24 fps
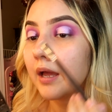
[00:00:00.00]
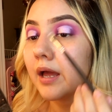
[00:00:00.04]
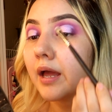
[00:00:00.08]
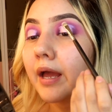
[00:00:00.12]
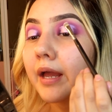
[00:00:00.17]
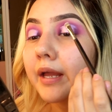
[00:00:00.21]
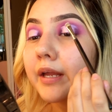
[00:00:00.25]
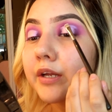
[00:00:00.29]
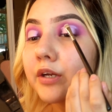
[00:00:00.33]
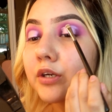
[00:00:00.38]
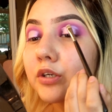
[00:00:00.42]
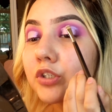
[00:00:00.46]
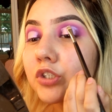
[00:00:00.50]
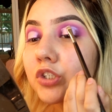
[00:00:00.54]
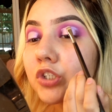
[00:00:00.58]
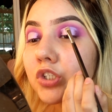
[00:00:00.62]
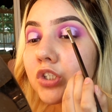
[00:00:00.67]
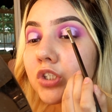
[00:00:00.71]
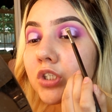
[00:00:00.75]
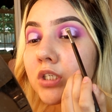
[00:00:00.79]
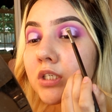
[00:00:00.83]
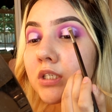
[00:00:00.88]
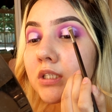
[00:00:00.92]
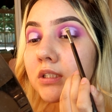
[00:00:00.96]
and you
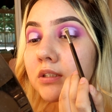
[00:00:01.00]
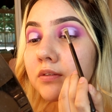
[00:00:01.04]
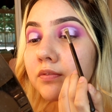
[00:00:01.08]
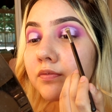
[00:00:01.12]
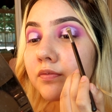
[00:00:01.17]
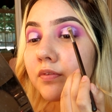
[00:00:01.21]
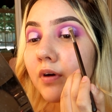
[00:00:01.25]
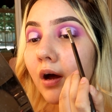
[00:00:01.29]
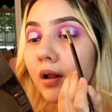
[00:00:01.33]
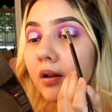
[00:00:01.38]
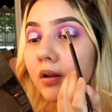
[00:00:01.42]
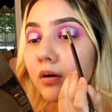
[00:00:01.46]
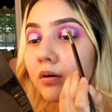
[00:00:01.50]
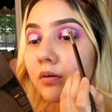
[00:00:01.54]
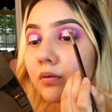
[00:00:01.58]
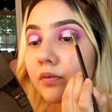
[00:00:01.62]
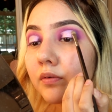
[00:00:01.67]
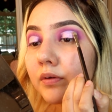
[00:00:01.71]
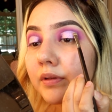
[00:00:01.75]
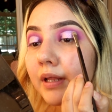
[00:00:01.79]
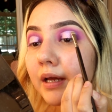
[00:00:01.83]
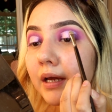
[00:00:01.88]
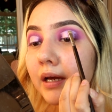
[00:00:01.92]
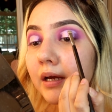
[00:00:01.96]
just follow
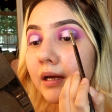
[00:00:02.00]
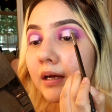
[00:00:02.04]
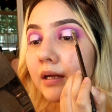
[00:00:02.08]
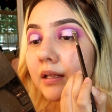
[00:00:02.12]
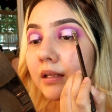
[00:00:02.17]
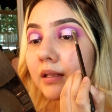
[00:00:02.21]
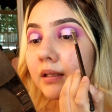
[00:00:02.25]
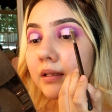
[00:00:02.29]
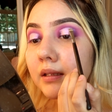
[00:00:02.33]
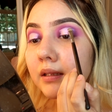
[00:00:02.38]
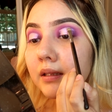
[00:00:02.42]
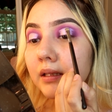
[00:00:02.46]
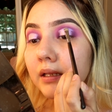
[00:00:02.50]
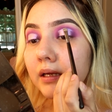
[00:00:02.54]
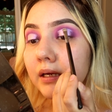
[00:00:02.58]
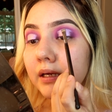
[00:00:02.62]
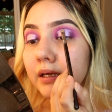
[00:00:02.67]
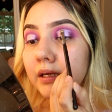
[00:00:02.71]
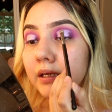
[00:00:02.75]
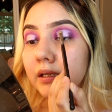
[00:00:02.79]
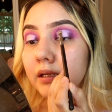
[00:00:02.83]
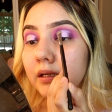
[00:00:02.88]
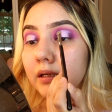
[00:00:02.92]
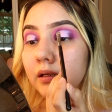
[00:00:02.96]
that
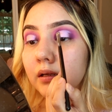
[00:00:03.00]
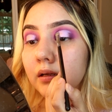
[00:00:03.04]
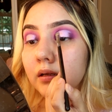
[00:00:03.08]
line